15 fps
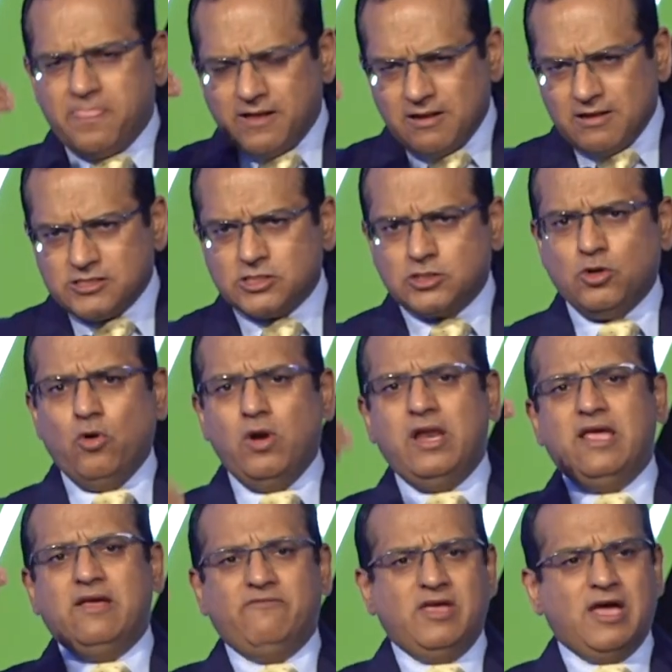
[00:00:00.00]

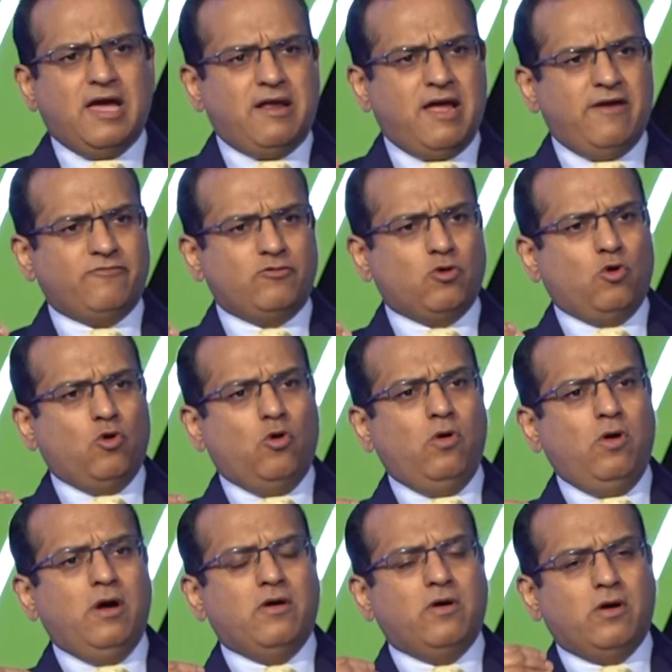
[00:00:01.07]
slowly we are have to go,
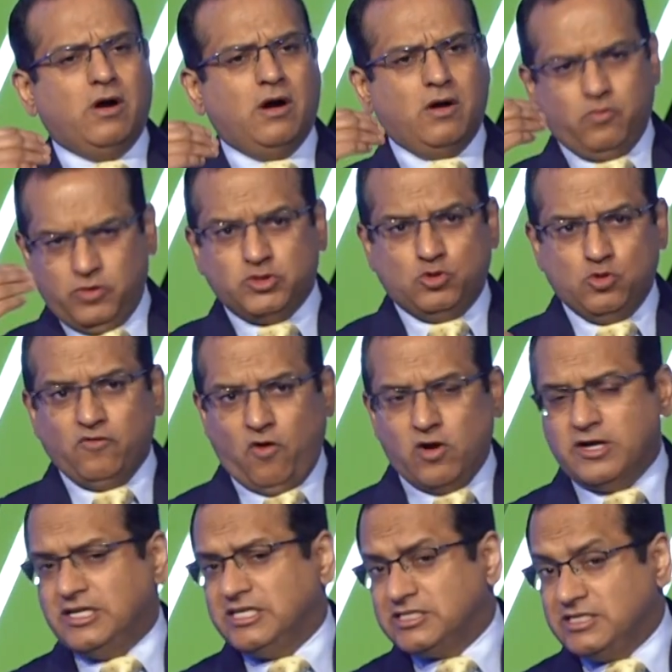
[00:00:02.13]
uh, which you've
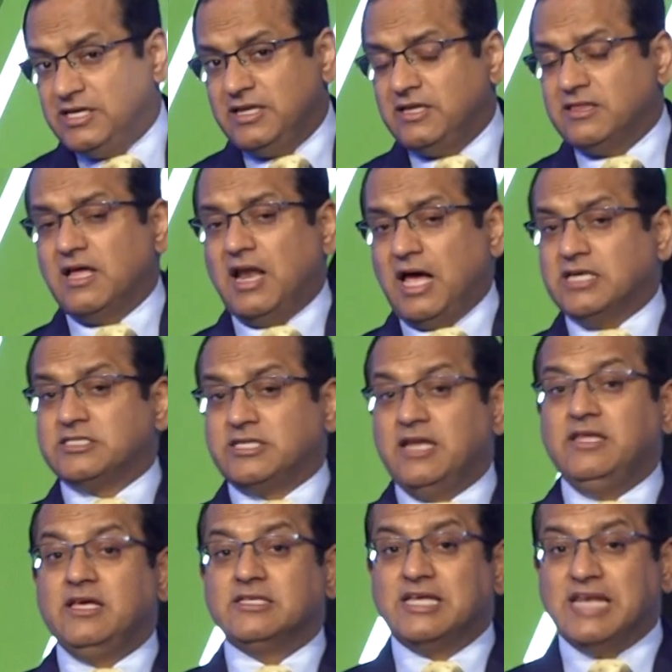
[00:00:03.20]
already seen in the last 10
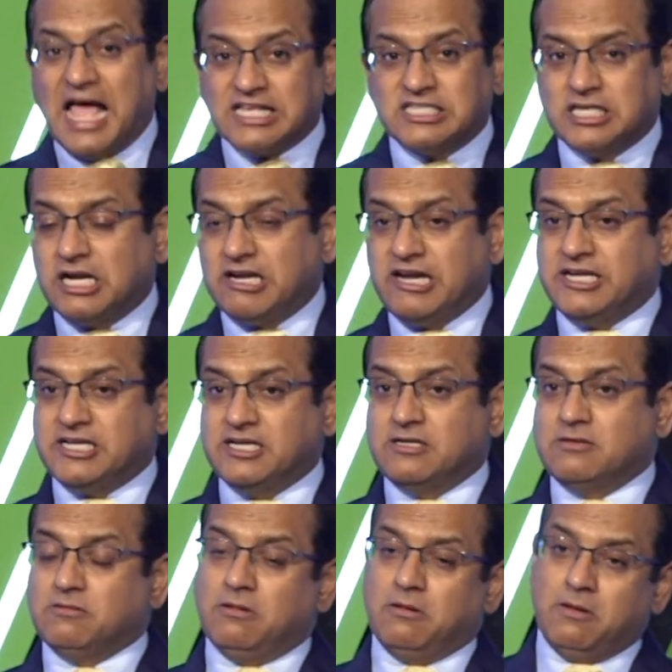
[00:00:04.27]
years, an accelerated
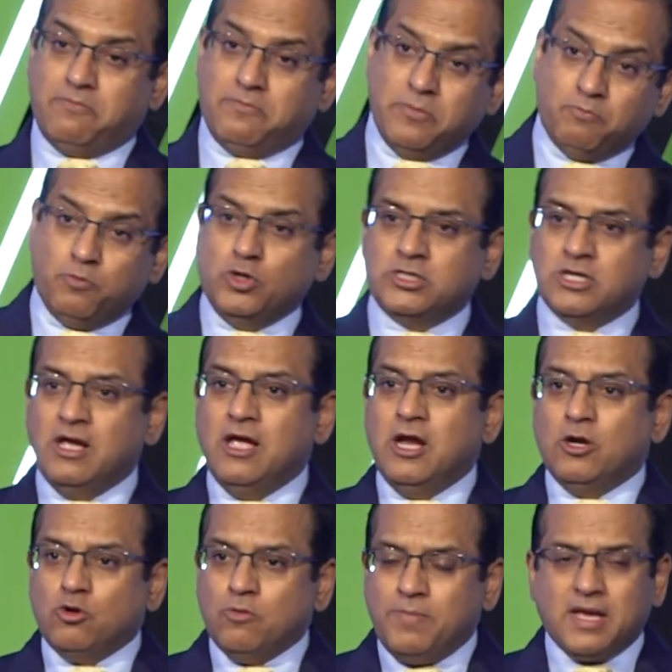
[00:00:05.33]
uh, push
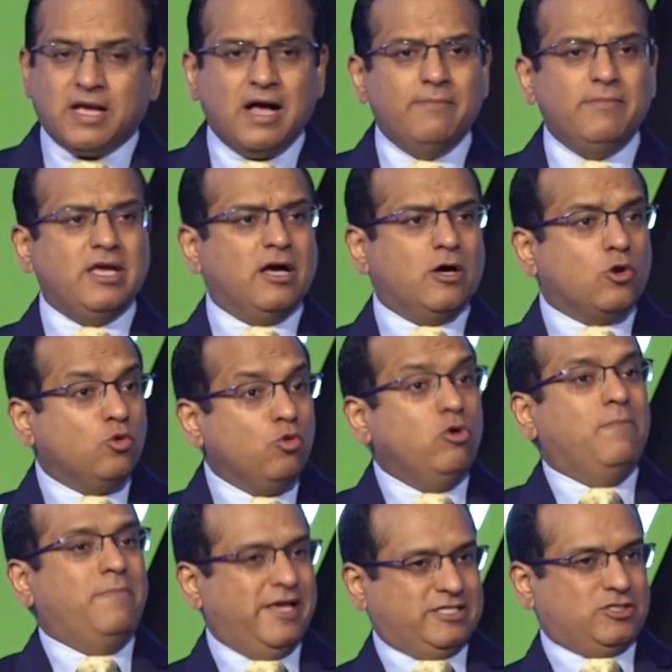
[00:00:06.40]
to becoming a
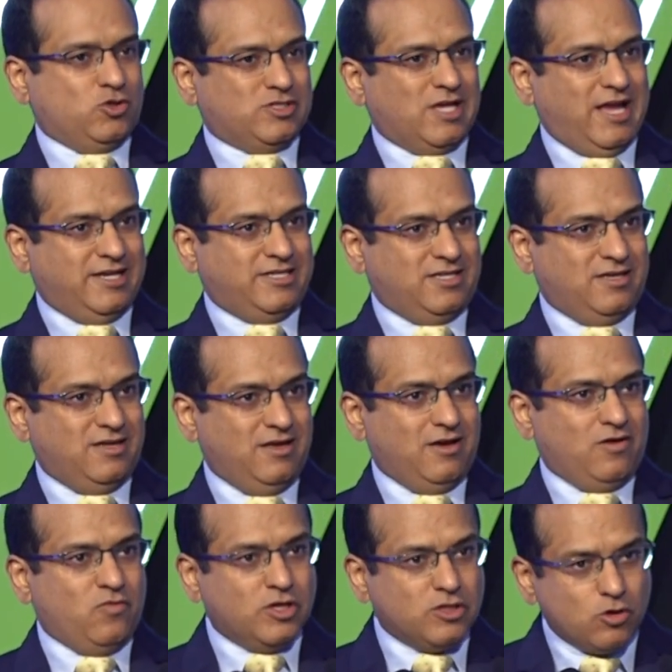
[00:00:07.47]
rule-based society
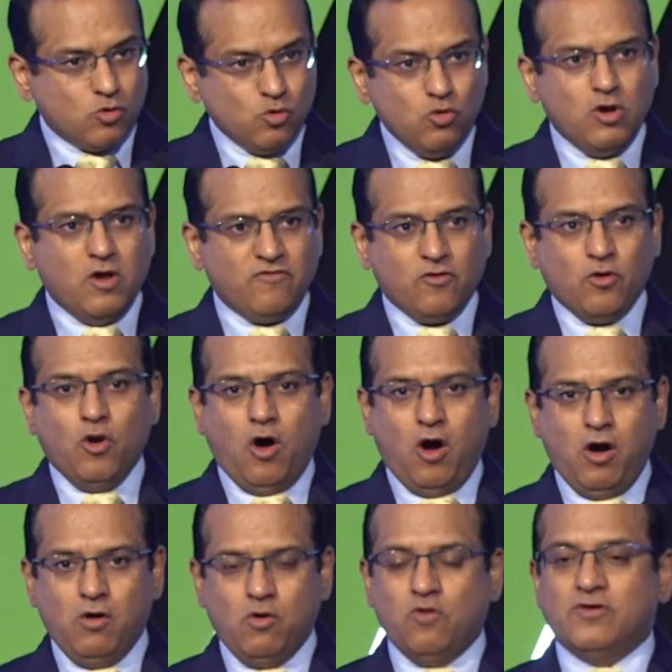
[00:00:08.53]
where the rule of
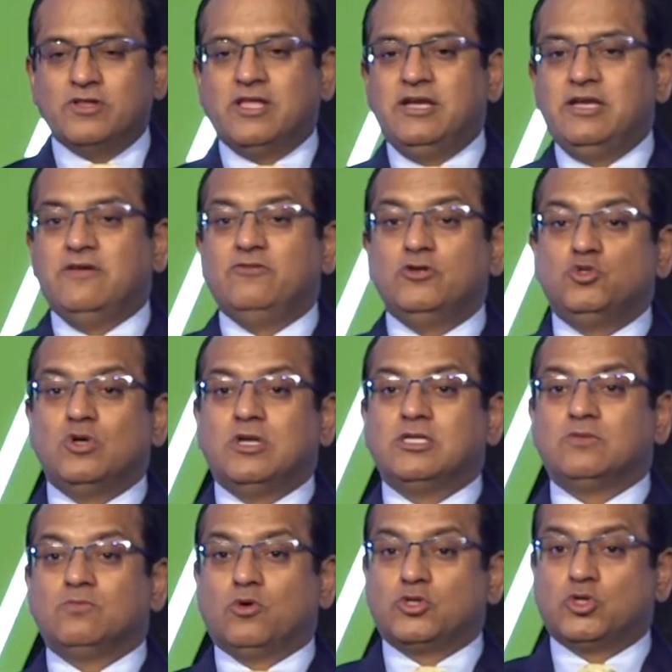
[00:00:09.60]
law over the individual
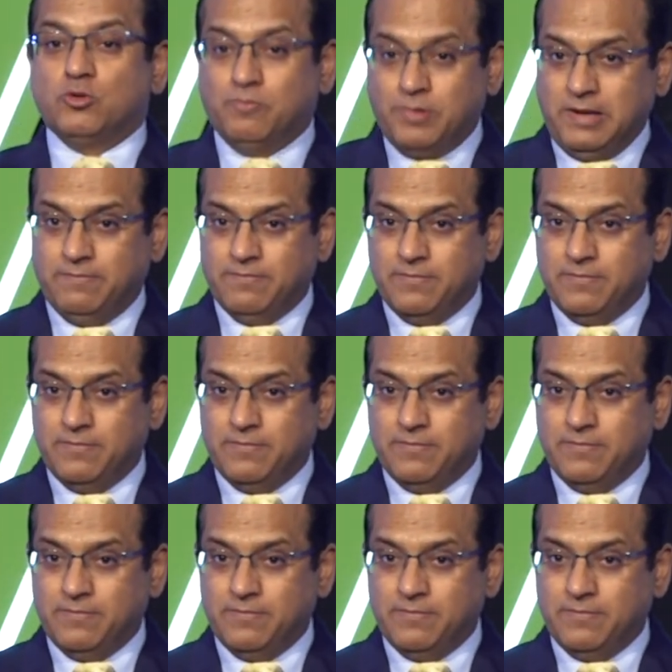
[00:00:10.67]
is more supreme.